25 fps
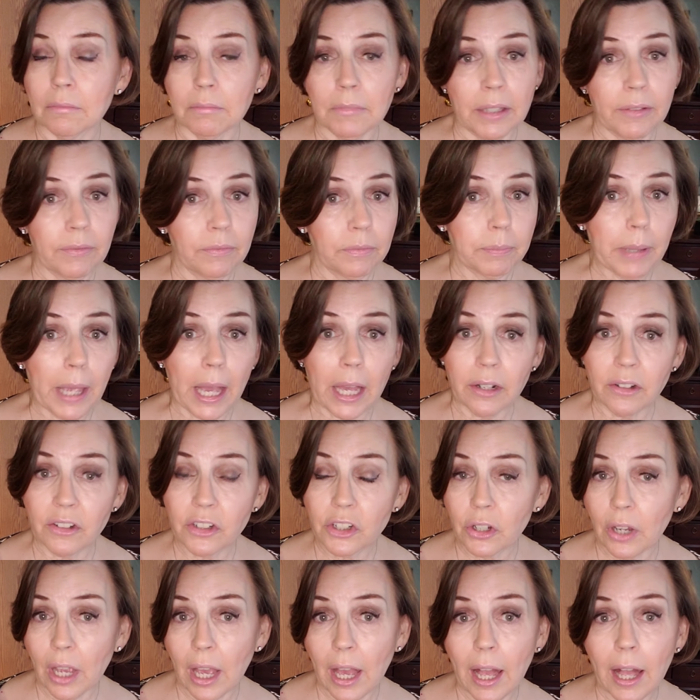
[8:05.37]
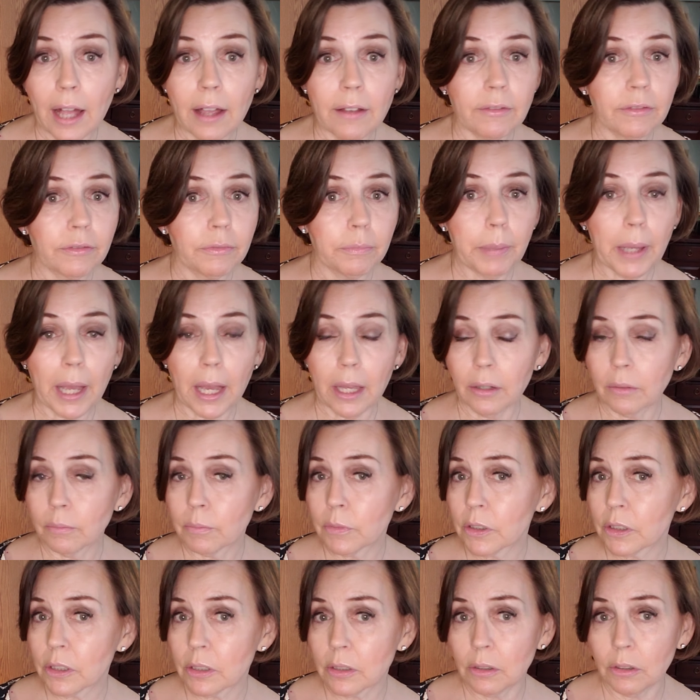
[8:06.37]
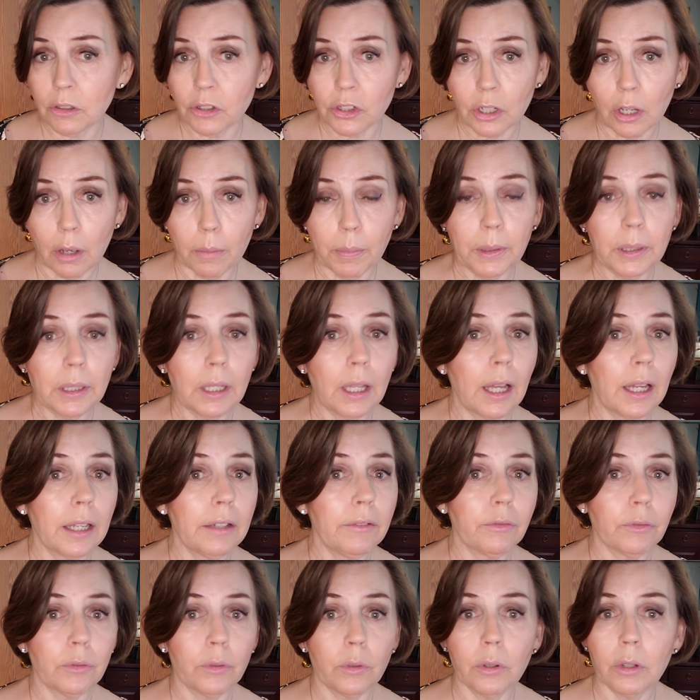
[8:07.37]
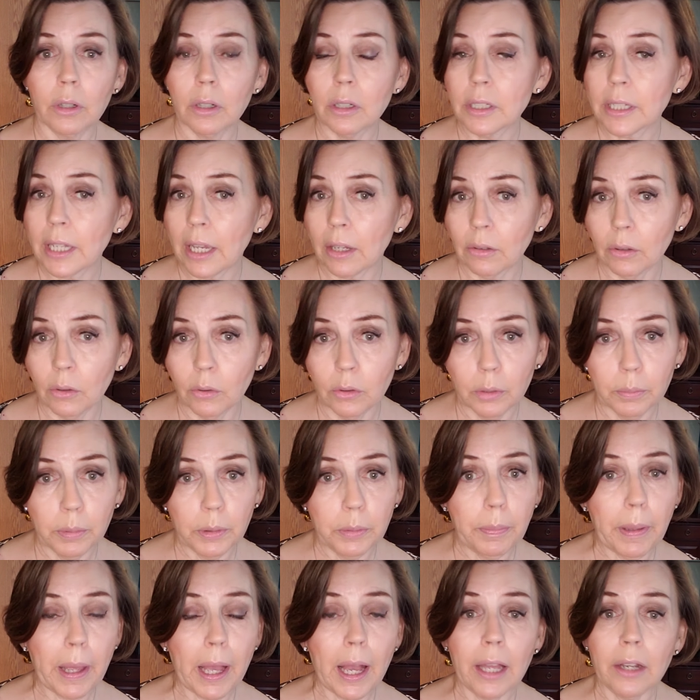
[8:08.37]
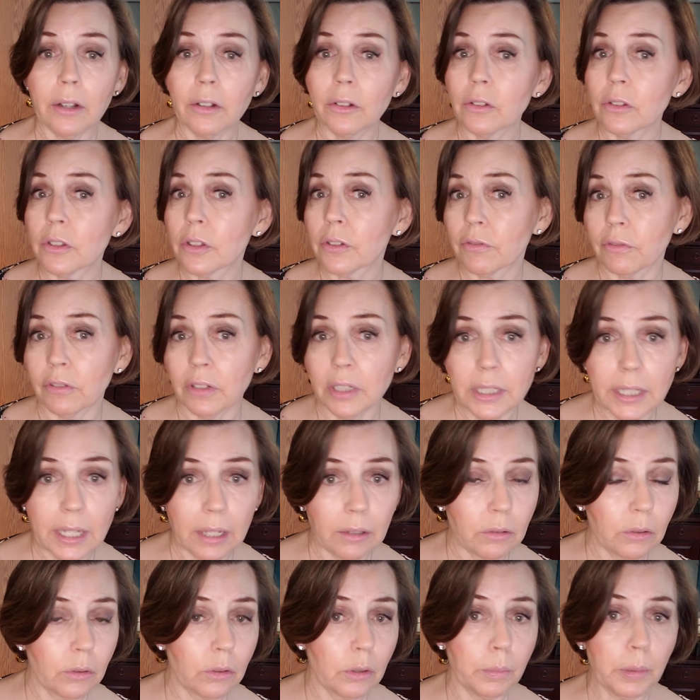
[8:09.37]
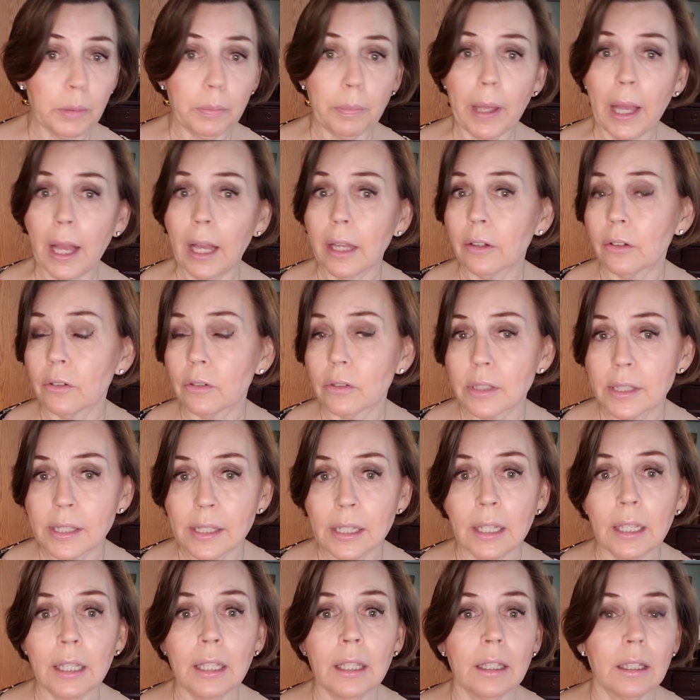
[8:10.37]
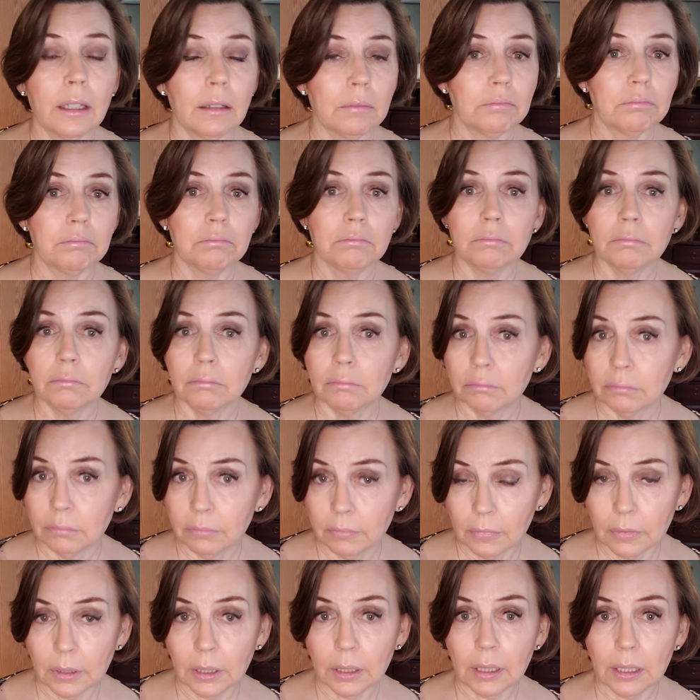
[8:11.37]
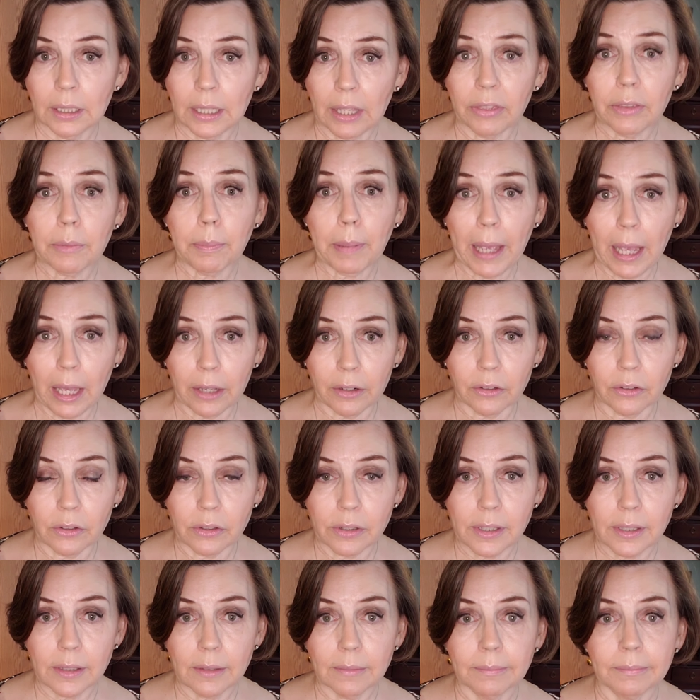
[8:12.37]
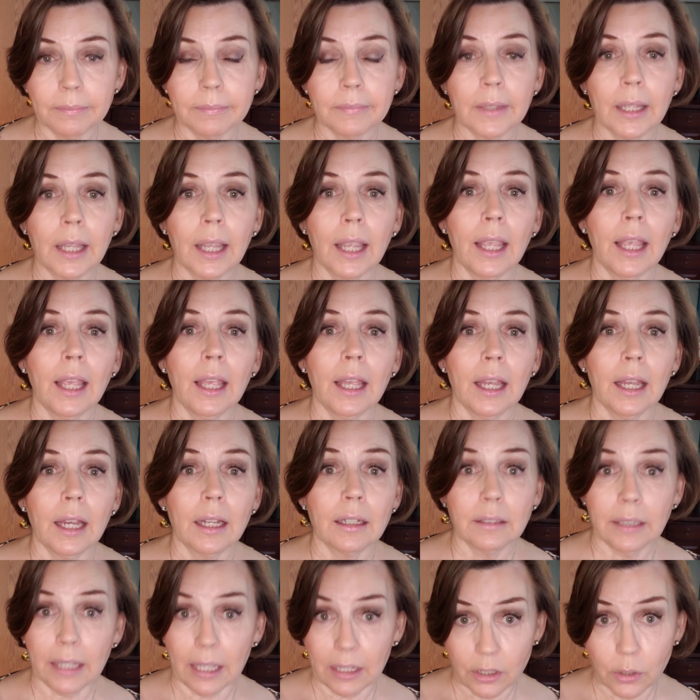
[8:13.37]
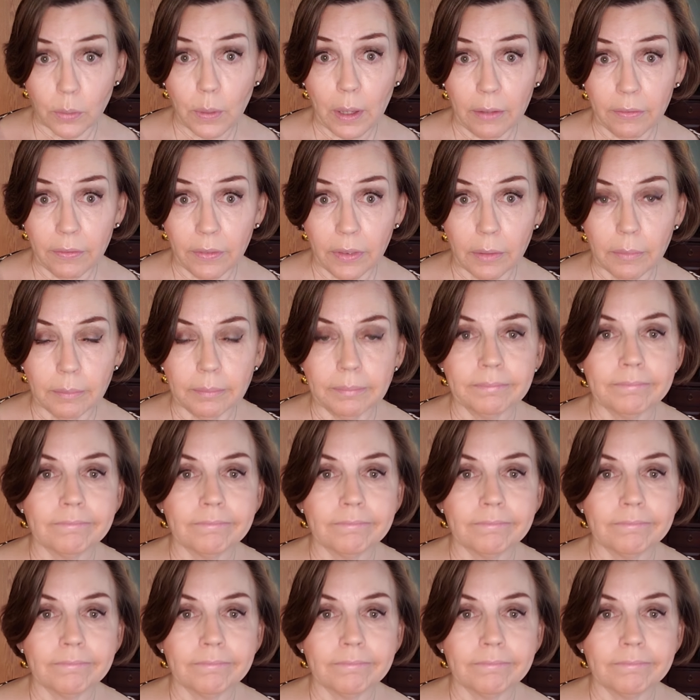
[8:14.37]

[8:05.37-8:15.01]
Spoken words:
if patterns you have, patterns you shop online for, downloadable patterns, free downloadable patterns, get the patterns. Get 12 of them.